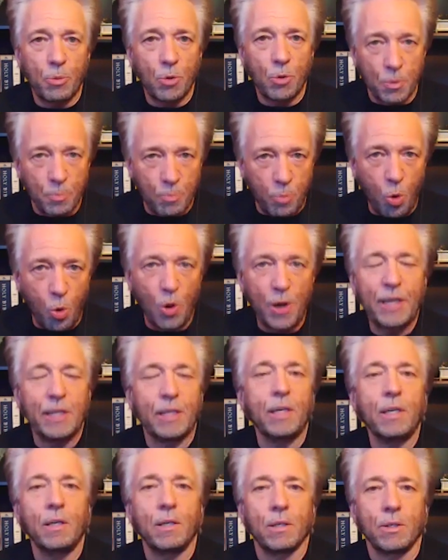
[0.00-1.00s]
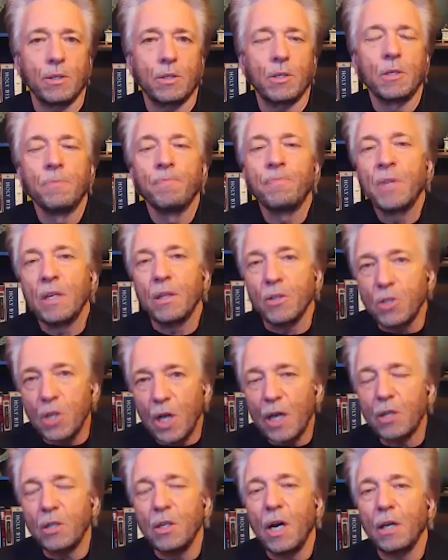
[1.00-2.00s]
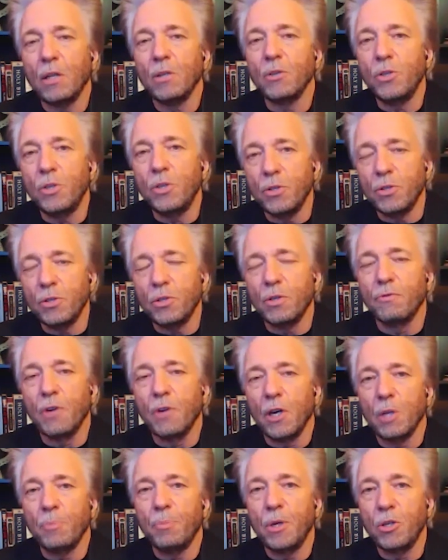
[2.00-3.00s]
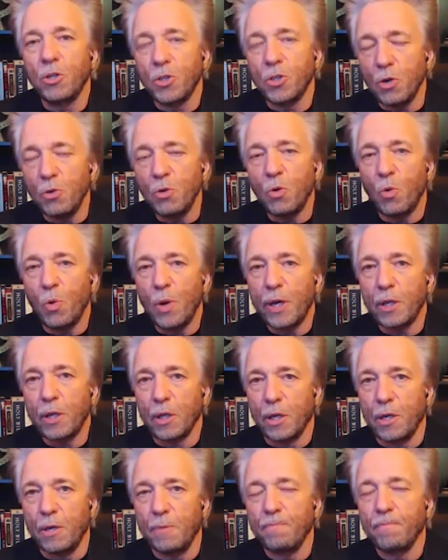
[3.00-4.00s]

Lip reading: The point is the technology is developing so quickly,